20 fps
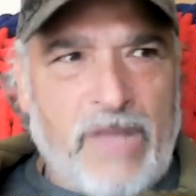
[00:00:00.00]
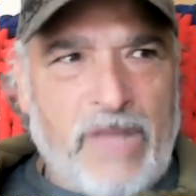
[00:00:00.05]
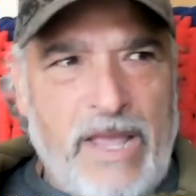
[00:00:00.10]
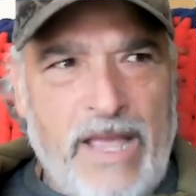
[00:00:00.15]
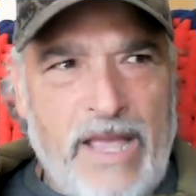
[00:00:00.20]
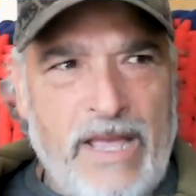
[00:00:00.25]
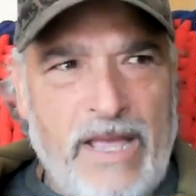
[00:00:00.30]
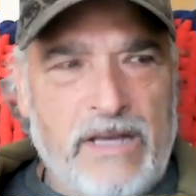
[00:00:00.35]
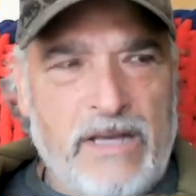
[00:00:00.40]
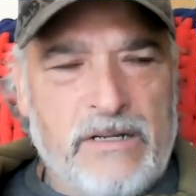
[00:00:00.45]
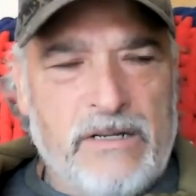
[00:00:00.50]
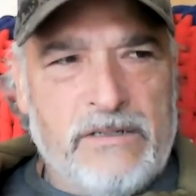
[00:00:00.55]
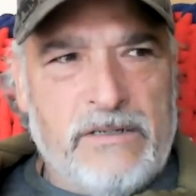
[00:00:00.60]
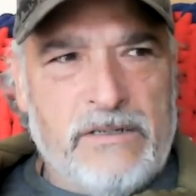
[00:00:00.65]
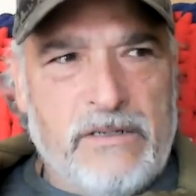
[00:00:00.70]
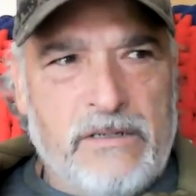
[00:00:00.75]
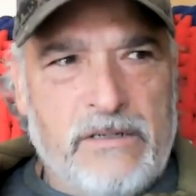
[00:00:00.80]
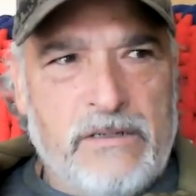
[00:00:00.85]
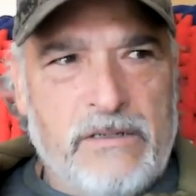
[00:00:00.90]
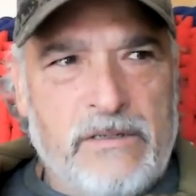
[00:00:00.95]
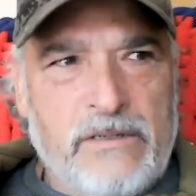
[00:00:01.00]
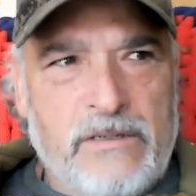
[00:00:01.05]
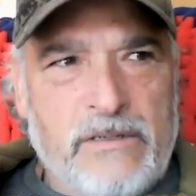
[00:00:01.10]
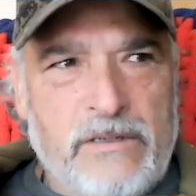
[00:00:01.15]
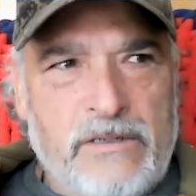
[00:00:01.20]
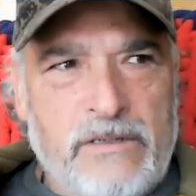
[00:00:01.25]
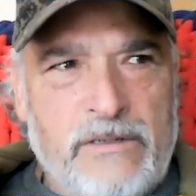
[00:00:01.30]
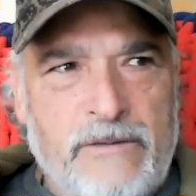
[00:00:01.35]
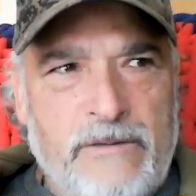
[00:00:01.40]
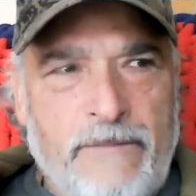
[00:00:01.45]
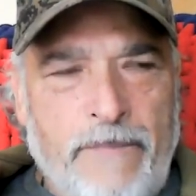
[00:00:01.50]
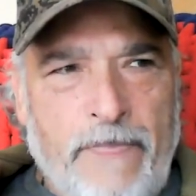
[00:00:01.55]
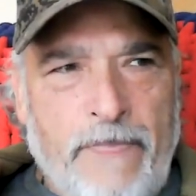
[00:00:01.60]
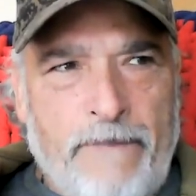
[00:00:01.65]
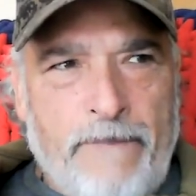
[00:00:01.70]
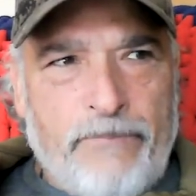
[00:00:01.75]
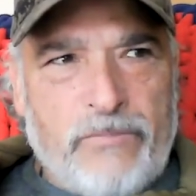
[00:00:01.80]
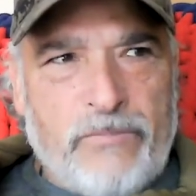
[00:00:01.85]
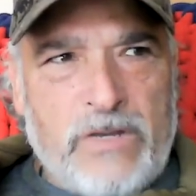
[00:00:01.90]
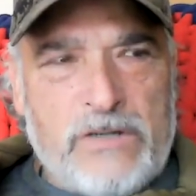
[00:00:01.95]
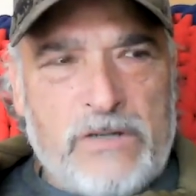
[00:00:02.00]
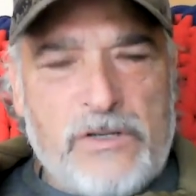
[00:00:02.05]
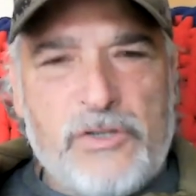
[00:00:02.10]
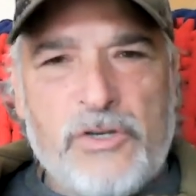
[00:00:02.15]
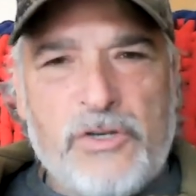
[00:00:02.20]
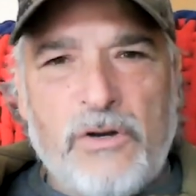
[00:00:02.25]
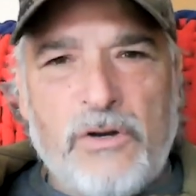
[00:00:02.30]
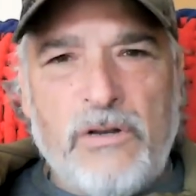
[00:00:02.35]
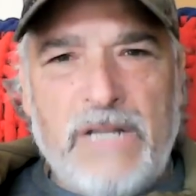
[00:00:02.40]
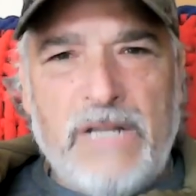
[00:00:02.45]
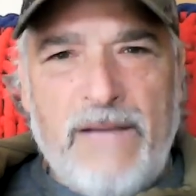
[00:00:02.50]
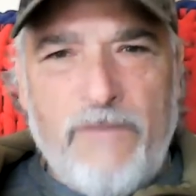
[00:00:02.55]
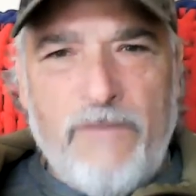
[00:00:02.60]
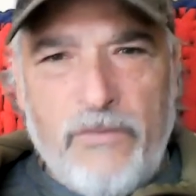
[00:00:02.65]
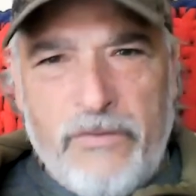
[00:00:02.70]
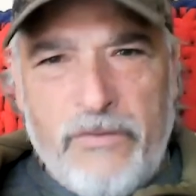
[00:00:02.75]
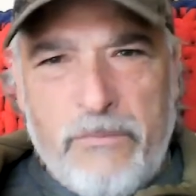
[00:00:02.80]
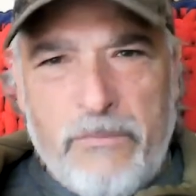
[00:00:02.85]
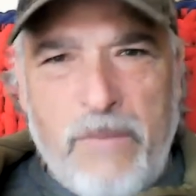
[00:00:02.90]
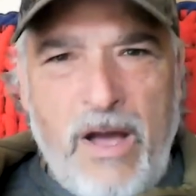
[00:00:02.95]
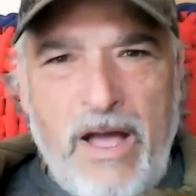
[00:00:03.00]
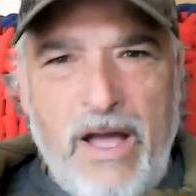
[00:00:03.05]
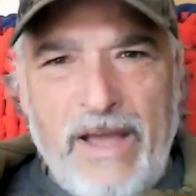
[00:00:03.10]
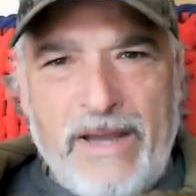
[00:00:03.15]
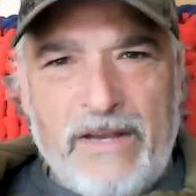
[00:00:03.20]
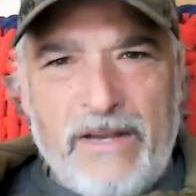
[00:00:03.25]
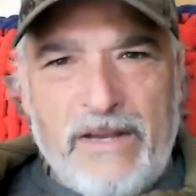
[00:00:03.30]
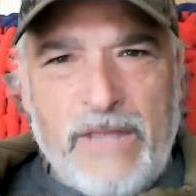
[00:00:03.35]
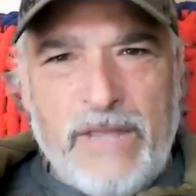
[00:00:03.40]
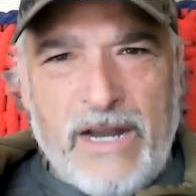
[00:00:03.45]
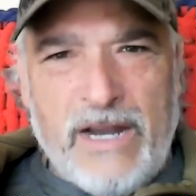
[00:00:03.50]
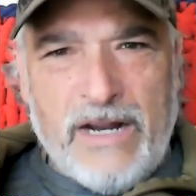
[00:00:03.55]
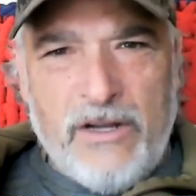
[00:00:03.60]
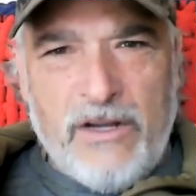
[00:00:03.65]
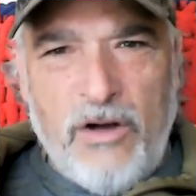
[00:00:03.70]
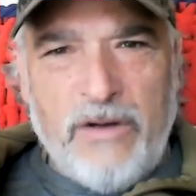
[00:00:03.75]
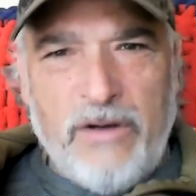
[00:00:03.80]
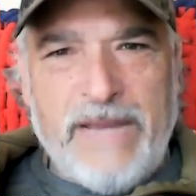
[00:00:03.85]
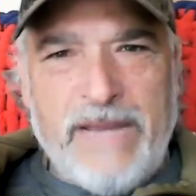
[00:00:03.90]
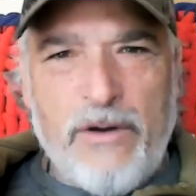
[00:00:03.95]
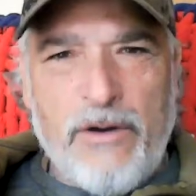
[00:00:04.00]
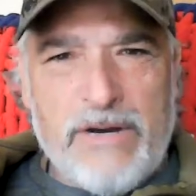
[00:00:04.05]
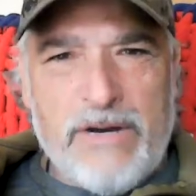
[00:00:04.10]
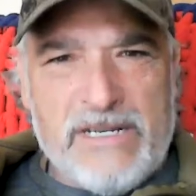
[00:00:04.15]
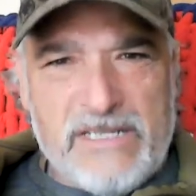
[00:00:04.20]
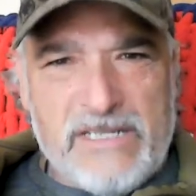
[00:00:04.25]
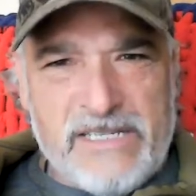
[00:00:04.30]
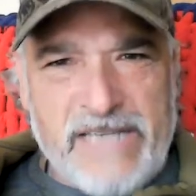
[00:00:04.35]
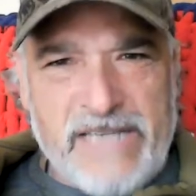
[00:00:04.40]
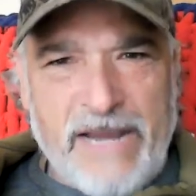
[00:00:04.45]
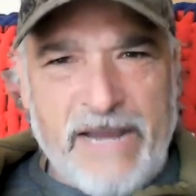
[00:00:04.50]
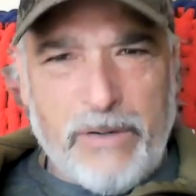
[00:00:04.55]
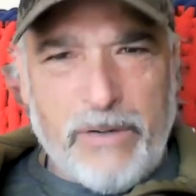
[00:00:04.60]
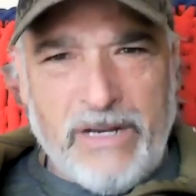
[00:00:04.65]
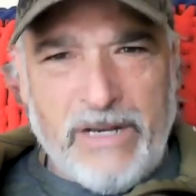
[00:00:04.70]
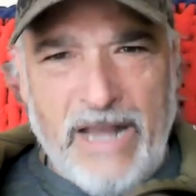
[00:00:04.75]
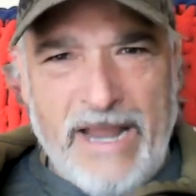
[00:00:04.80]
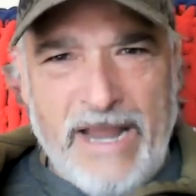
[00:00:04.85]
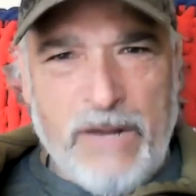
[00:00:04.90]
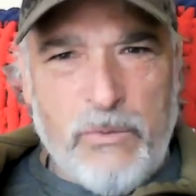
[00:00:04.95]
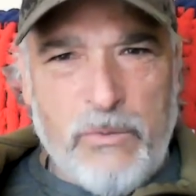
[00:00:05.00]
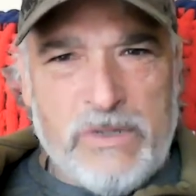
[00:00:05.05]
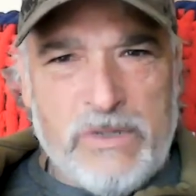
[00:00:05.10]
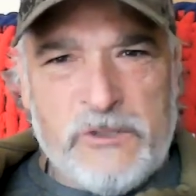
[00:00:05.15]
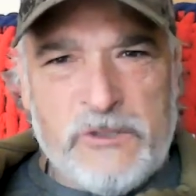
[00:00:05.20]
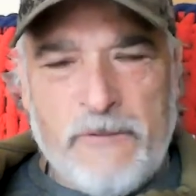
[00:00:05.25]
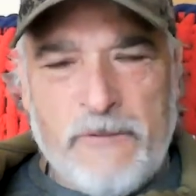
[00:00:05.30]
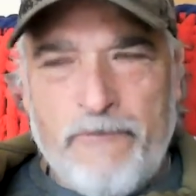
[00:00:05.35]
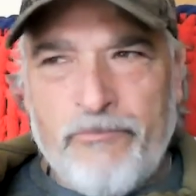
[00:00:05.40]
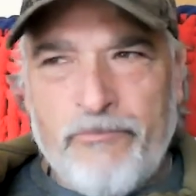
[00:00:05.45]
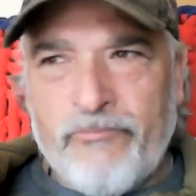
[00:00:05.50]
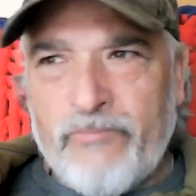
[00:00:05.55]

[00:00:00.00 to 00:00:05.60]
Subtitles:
And there's a certain level of the mind that I call carries sacred language.